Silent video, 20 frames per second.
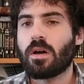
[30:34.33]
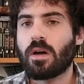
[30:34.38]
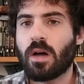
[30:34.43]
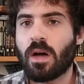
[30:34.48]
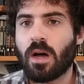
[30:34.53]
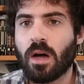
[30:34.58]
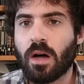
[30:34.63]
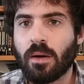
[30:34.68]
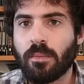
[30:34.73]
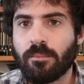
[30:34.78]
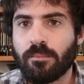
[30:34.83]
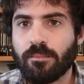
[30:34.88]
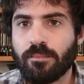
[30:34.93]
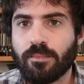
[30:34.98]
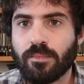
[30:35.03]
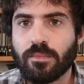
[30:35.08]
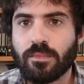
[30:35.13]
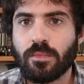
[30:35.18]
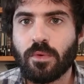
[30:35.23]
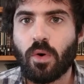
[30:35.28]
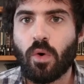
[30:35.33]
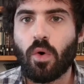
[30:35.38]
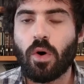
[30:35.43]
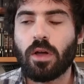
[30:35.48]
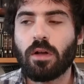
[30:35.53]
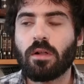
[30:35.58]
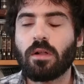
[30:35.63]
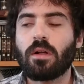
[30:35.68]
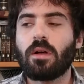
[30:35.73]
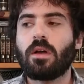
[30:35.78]
um,
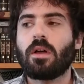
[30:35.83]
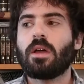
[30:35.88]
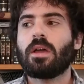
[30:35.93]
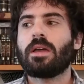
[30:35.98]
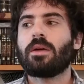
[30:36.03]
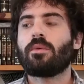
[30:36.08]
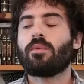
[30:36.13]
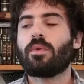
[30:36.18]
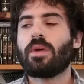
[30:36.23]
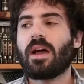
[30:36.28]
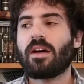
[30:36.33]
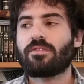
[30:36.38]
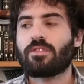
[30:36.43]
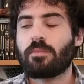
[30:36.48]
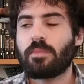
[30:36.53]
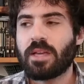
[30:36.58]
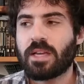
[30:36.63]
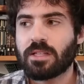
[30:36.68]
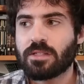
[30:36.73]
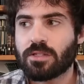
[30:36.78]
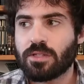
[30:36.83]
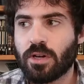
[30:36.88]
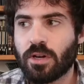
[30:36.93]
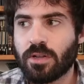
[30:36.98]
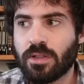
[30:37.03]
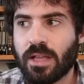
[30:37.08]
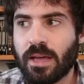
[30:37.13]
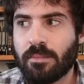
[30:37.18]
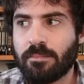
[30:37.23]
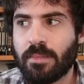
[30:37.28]
oil, we have to be
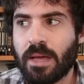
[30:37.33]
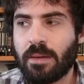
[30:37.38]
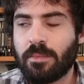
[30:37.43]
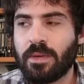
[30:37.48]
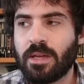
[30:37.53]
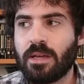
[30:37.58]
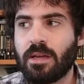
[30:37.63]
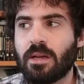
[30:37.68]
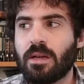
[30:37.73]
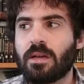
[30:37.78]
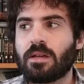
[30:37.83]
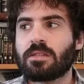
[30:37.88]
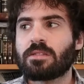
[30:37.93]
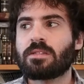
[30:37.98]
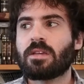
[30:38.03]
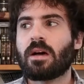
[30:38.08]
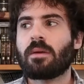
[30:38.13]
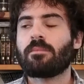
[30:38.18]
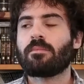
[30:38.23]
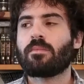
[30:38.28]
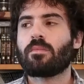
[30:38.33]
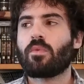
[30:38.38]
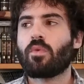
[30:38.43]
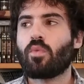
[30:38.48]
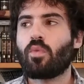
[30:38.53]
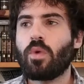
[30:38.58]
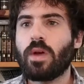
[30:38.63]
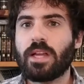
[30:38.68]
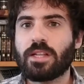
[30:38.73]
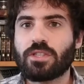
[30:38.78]
concerned that maybe some
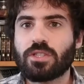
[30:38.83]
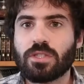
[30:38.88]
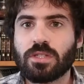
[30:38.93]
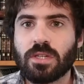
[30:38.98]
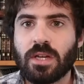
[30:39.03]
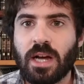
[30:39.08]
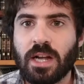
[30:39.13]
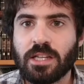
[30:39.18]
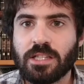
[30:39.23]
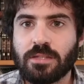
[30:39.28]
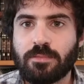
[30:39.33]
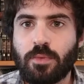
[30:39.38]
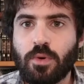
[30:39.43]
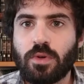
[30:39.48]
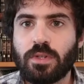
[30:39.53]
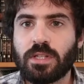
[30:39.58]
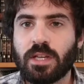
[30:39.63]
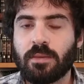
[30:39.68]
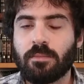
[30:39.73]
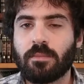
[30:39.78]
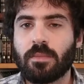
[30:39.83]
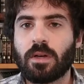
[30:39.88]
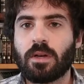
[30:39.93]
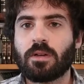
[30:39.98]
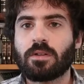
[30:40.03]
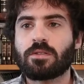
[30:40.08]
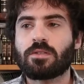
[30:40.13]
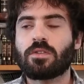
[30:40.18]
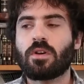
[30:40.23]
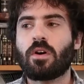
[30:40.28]
witch kind of spooked him
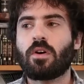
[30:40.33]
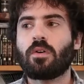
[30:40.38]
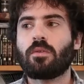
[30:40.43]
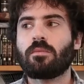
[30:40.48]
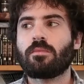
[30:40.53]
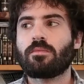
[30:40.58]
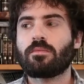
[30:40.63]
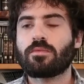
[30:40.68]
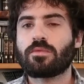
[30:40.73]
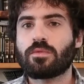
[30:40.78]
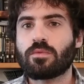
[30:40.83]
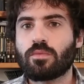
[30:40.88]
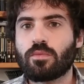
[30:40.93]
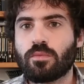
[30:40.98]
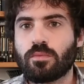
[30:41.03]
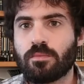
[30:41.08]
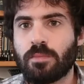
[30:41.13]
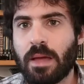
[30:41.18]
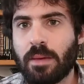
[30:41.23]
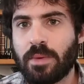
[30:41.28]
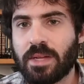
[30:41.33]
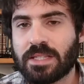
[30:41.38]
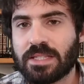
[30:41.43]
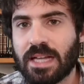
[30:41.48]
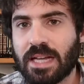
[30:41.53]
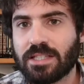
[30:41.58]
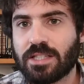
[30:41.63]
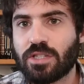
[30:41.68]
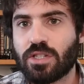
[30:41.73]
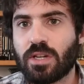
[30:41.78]
so maybe it's
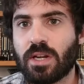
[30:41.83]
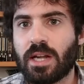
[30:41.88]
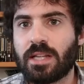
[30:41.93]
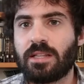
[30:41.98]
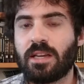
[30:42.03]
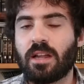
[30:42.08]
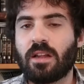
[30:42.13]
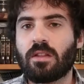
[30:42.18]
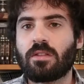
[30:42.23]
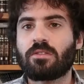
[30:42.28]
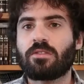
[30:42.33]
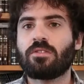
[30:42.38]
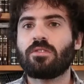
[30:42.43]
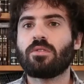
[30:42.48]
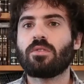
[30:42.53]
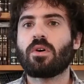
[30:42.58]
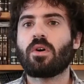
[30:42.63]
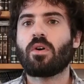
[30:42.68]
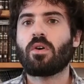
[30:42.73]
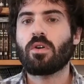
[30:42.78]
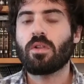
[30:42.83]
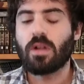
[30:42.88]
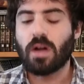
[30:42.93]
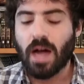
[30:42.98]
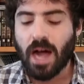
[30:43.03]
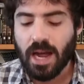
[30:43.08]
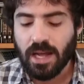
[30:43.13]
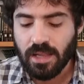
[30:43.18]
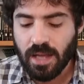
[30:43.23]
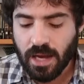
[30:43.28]
not such a good idea to, do the whole
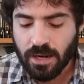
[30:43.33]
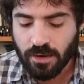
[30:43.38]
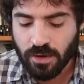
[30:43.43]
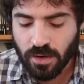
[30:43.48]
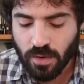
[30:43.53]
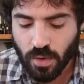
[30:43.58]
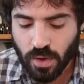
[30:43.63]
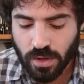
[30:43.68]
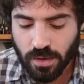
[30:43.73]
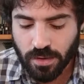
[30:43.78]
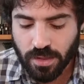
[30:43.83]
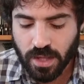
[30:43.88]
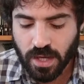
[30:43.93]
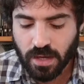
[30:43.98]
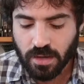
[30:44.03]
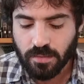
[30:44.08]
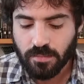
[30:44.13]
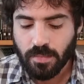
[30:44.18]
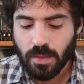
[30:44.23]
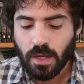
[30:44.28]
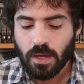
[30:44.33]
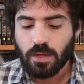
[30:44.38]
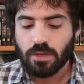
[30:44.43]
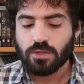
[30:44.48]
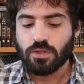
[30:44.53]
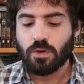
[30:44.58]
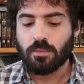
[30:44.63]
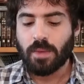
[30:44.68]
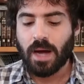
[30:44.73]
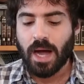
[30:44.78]
eyeliner and oil thing.
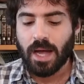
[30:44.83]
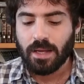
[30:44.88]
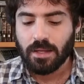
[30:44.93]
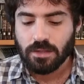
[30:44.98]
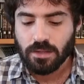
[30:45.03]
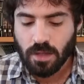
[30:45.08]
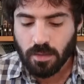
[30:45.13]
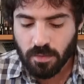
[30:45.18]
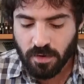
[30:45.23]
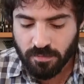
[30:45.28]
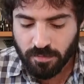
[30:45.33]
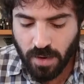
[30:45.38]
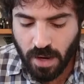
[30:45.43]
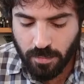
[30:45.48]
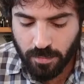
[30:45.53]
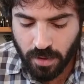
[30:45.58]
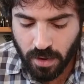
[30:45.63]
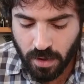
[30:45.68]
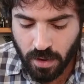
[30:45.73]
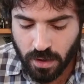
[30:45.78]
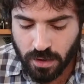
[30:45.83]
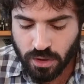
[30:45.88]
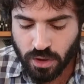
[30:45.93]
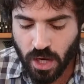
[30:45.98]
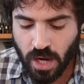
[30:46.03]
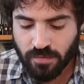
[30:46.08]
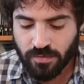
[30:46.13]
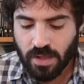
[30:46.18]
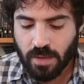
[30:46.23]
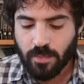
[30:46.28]
So my, so my papa,
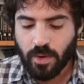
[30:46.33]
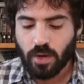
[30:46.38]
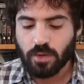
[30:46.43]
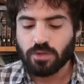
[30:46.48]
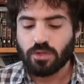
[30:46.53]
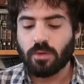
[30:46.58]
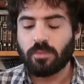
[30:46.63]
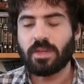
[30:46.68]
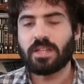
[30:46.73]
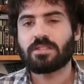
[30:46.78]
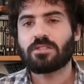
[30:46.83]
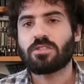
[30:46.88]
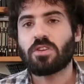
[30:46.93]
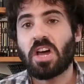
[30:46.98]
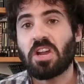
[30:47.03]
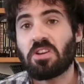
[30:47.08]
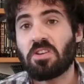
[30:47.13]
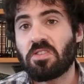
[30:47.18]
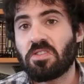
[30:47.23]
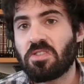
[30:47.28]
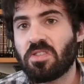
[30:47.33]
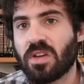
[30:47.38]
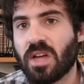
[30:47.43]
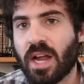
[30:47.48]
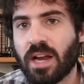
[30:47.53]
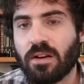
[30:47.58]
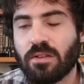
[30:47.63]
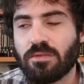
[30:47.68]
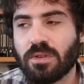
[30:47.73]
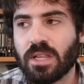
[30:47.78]
shaifle me also mint. So I don't know, you,
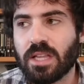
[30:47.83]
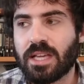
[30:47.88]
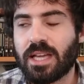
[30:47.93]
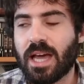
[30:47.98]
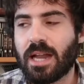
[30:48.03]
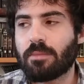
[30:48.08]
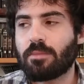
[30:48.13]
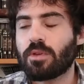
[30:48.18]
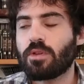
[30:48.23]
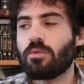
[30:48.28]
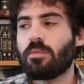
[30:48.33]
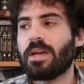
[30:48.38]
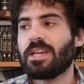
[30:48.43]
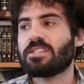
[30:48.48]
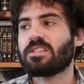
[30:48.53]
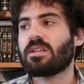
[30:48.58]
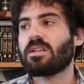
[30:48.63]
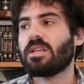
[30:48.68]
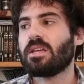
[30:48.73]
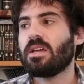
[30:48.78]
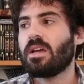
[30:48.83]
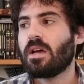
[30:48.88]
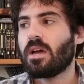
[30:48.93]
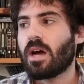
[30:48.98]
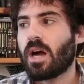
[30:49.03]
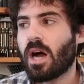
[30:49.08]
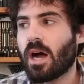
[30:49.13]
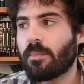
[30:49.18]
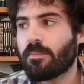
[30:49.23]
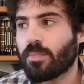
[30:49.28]
I don't really get it, but you basically
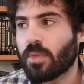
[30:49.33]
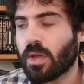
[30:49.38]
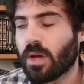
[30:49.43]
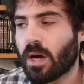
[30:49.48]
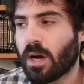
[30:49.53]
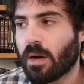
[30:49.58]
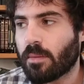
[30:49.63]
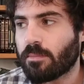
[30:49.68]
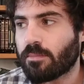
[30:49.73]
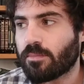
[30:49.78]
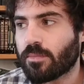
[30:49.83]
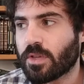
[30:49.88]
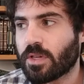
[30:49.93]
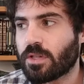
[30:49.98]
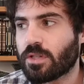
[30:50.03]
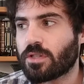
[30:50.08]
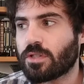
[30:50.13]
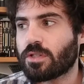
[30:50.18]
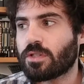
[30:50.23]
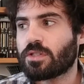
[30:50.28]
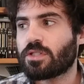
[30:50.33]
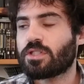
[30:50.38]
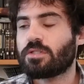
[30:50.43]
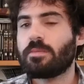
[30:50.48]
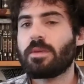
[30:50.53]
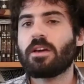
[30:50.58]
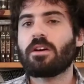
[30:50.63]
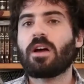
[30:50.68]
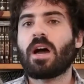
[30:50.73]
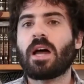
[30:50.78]
um, um,
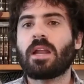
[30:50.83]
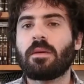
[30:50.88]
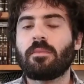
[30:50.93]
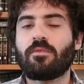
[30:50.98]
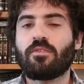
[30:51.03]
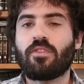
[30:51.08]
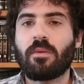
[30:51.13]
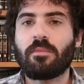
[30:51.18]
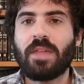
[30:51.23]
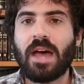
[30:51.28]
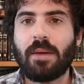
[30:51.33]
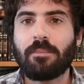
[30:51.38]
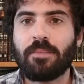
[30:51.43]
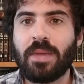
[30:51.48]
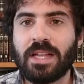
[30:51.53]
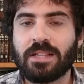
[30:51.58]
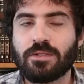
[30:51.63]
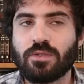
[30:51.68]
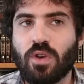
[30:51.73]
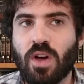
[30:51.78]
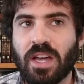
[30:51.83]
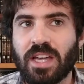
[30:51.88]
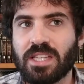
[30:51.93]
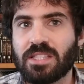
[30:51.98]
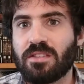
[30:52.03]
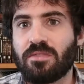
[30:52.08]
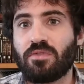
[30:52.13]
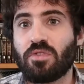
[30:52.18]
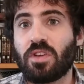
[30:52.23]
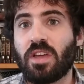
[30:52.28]
smear on him from that mint. So I
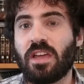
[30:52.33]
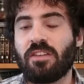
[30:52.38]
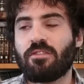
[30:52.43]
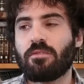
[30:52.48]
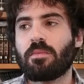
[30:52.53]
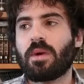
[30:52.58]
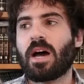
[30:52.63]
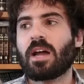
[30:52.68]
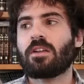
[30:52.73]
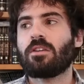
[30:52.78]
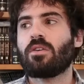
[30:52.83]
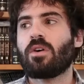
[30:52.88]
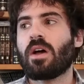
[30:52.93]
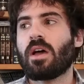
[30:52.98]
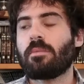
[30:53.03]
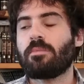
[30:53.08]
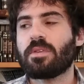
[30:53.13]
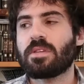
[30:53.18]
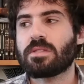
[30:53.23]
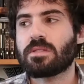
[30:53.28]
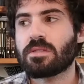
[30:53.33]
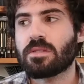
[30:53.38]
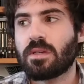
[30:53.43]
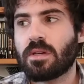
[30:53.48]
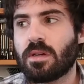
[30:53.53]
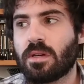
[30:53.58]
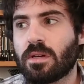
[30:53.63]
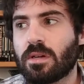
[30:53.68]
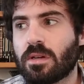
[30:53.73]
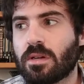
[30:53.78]
guess if you gave him, I don't know, epis
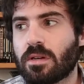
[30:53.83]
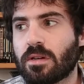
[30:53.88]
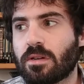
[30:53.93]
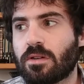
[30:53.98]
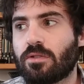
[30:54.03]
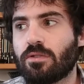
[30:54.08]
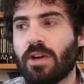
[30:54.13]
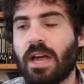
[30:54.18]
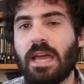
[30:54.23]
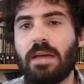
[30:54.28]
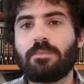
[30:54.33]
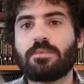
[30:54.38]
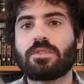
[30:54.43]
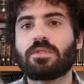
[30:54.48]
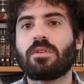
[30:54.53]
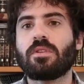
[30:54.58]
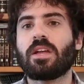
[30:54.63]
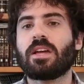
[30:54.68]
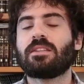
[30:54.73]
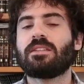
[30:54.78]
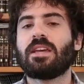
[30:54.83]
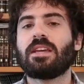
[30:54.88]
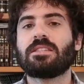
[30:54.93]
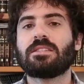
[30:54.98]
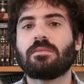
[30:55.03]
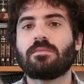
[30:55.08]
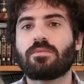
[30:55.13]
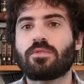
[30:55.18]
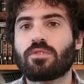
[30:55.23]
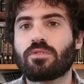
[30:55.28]
grapes, so like take
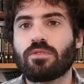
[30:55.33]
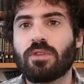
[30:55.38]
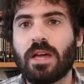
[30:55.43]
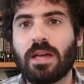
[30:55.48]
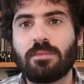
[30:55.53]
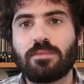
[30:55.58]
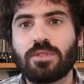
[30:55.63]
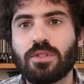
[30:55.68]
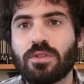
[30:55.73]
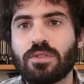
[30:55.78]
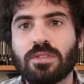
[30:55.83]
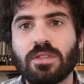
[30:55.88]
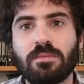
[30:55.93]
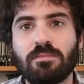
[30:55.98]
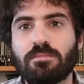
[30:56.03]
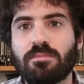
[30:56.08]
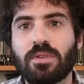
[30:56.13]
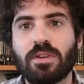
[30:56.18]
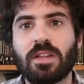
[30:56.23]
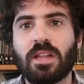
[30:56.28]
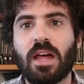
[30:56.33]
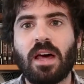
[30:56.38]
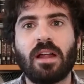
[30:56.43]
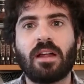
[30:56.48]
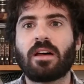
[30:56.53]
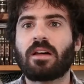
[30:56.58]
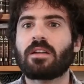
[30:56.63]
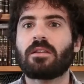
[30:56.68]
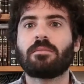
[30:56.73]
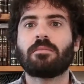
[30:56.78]
some grape juice and put it
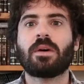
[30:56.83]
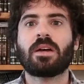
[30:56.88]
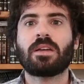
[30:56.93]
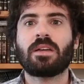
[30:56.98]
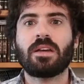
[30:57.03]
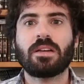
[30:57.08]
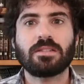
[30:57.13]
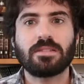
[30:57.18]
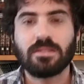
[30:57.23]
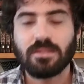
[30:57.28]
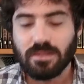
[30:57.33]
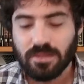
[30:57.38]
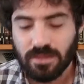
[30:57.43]
on him, I guess.